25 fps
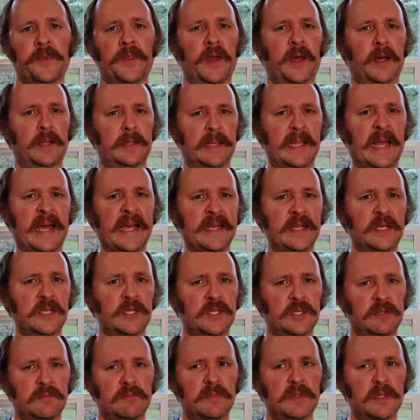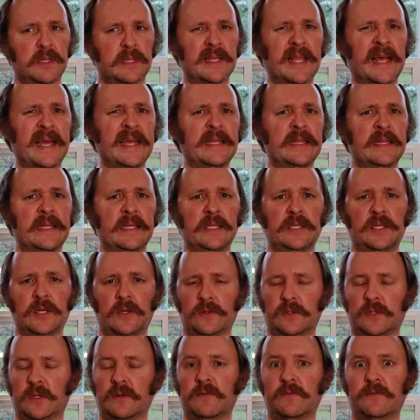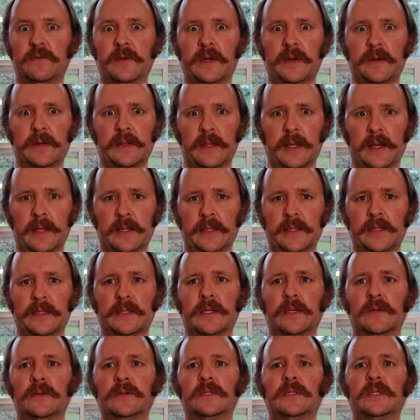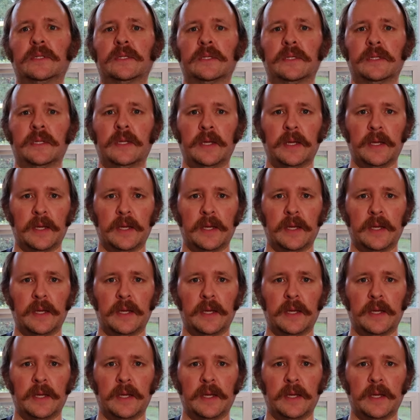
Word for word: a lightly toasted, very lightly toasted,